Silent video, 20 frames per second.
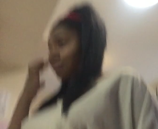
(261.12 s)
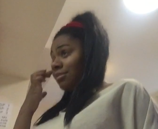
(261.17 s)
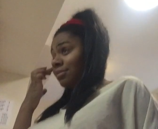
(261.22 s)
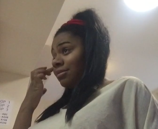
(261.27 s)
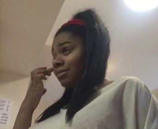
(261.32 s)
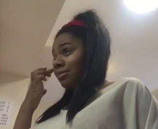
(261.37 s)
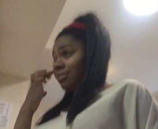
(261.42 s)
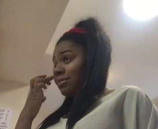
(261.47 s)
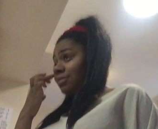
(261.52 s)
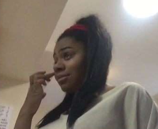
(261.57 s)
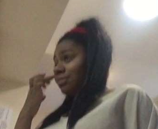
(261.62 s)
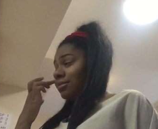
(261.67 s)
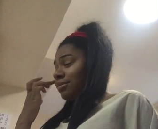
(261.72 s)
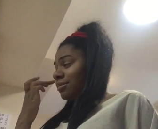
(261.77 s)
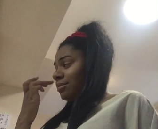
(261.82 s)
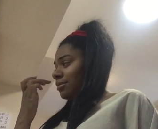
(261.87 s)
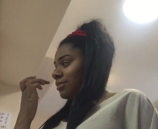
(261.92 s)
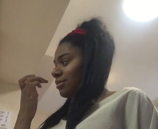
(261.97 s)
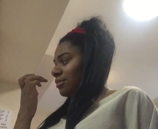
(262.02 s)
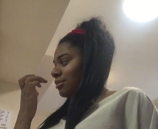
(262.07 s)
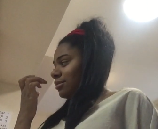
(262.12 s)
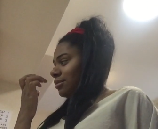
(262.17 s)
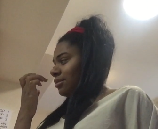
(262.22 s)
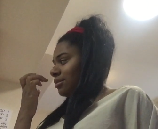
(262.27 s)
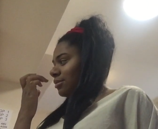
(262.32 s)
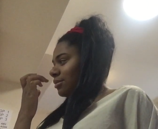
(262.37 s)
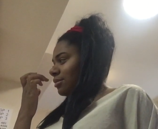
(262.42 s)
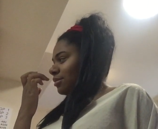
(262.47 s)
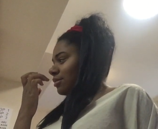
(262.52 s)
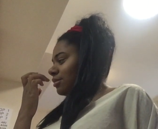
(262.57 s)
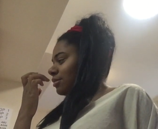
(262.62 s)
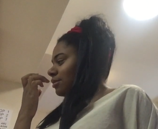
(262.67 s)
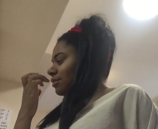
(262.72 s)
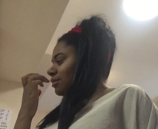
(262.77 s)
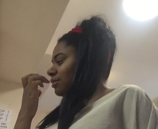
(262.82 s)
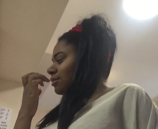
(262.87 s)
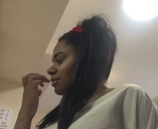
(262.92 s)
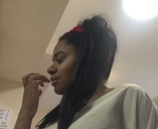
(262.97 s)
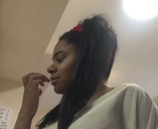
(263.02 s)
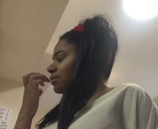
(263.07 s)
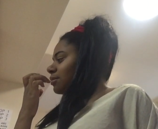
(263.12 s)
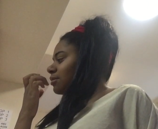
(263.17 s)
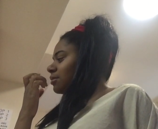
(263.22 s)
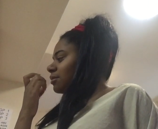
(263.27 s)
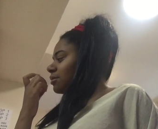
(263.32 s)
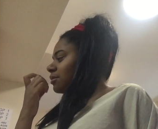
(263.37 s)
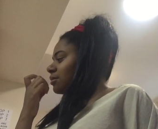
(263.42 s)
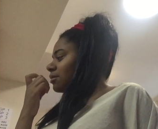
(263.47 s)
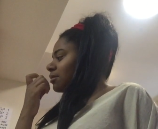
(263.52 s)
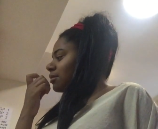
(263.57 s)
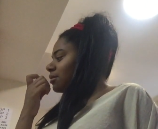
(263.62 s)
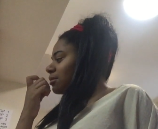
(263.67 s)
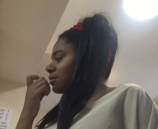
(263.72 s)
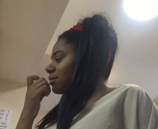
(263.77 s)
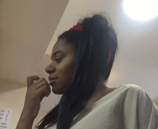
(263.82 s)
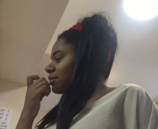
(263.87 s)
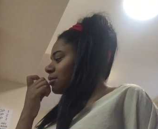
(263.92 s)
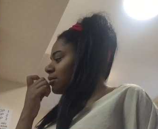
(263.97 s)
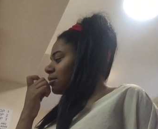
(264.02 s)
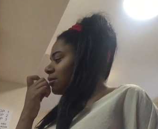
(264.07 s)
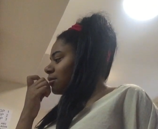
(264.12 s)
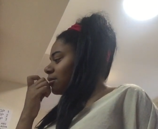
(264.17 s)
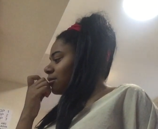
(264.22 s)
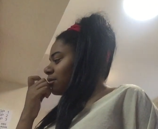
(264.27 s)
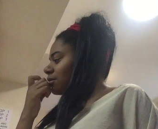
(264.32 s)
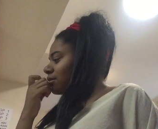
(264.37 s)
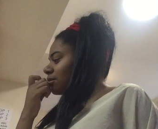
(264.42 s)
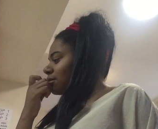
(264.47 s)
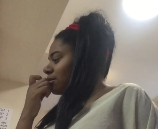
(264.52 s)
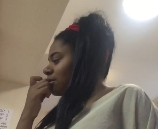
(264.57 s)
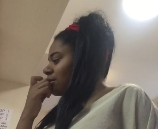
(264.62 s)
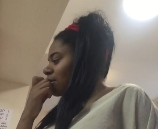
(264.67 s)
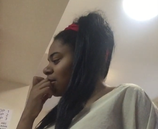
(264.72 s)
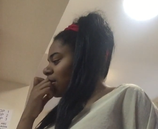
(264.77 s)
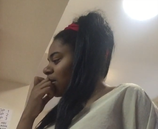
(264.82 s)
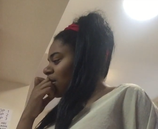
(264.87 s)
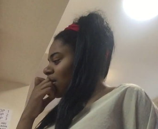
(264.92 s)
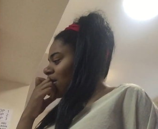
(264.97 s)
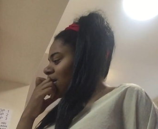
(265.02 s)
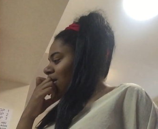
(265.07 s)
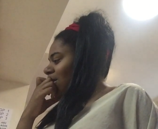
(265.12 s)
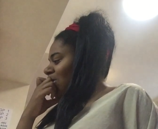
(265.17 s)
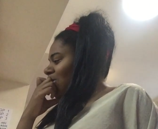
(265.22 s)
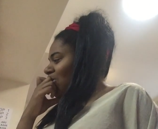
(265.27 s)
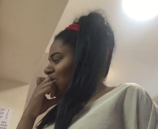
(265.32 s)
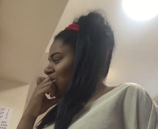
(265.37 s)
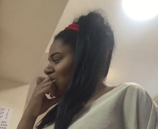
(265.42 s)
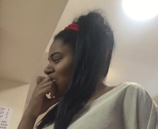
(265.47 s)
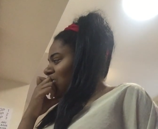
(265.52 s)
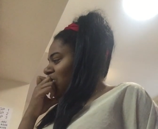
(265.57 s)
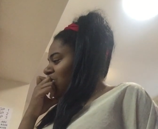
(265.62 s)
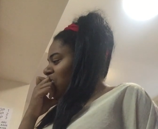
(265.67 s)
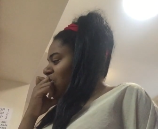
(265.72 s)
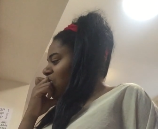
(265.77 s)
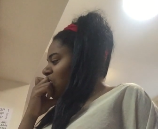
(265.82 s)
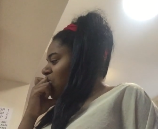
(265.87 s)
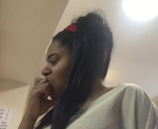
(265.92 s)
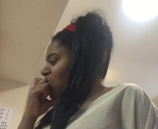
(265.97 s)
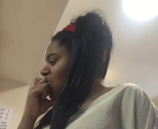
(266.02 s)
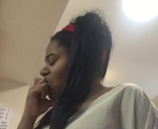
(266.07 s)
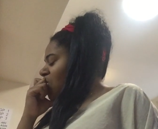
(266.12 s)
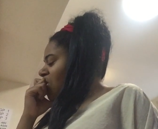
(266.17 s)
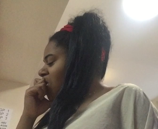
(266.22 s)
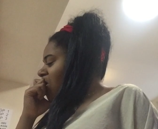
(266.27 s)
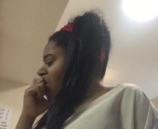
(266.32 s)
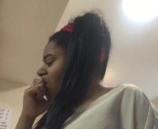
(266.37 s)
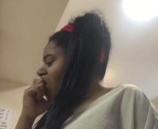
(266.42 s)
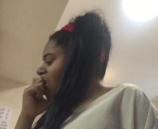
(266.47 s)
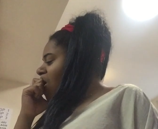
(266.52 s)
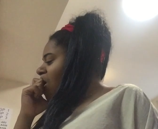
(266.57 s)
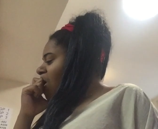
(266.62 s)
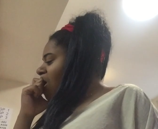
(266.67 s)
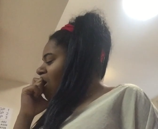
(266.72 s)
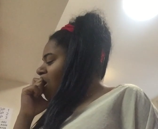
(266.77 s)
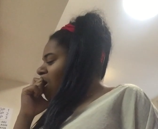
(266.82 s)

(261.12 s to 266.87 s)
No one is speaking in this clip.